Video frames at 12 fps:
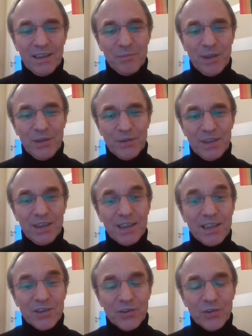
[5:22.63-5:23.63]
about the
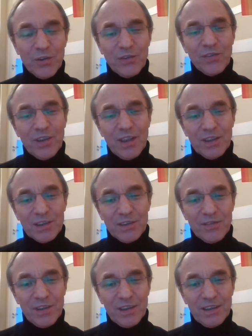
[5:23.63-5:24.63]
history of
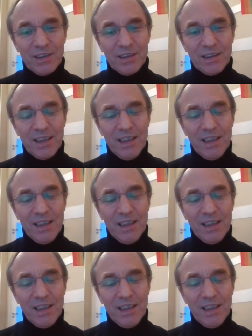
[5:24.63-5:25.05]
philosophy in